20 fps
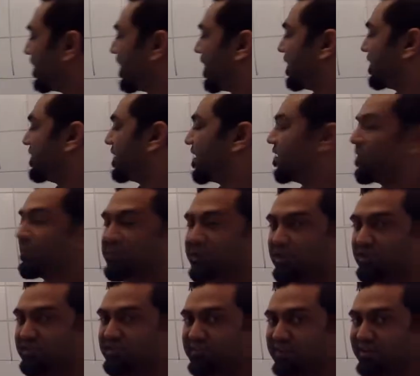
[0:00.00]
and now I'm
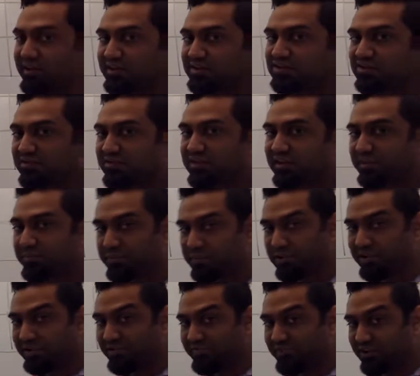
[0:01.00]
here. It's kind of just like
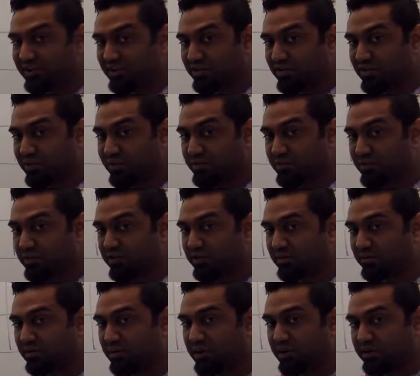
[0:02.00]
playing a video game where
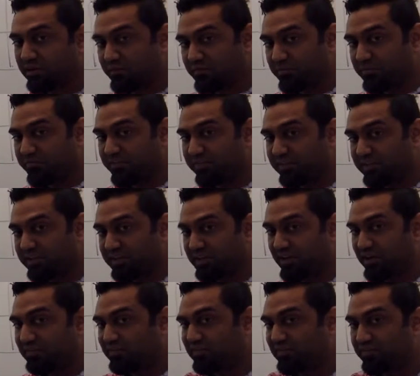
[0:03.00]
you're moving the
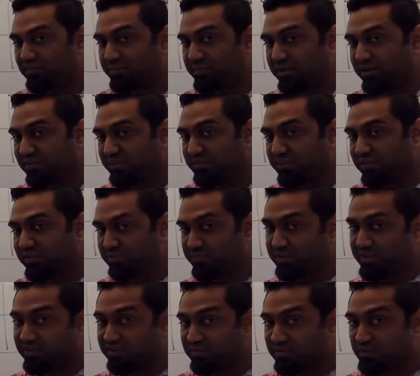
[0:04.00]
character space by
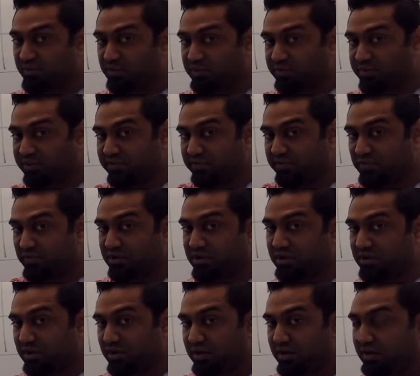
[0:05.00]
space, square by
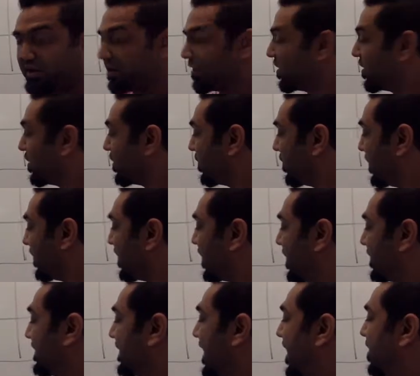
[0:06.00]
square, right?
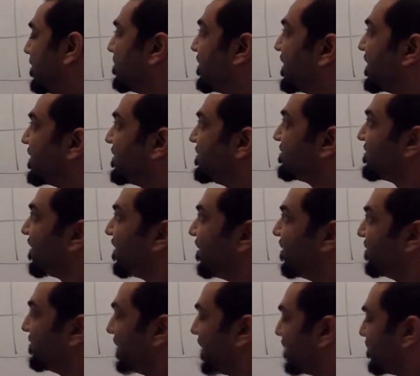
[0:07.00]
And now that he's
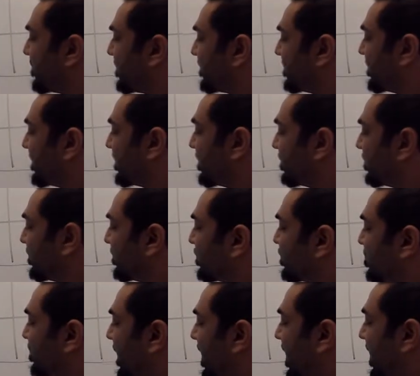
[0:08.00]
on that particular
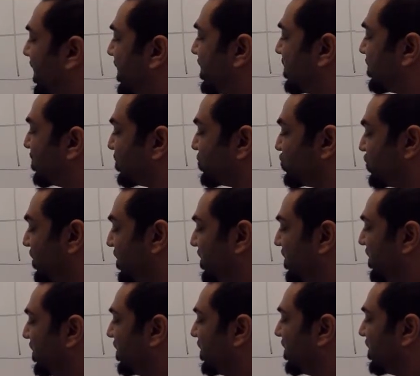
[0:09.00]
spot, or she,
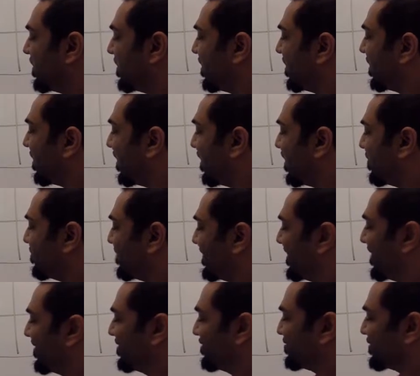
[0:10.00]
But
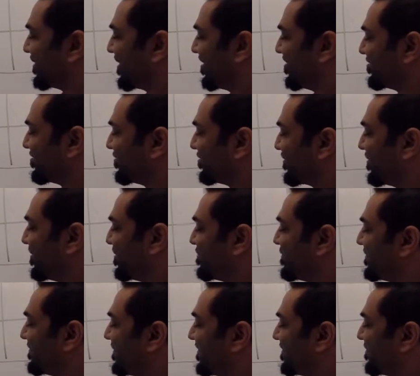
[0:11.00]
now that your character is on that
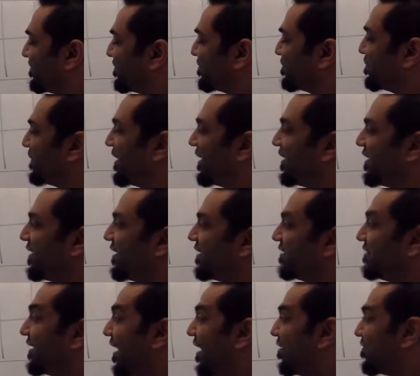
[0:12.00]
particular spot,
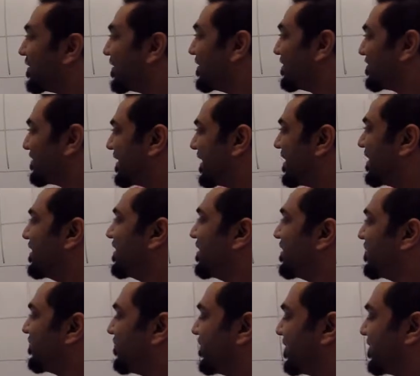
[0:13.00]
now I'm going to say
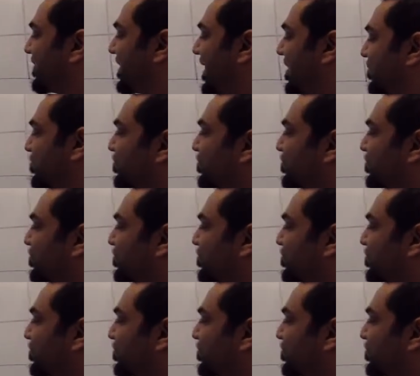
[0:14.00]
fill that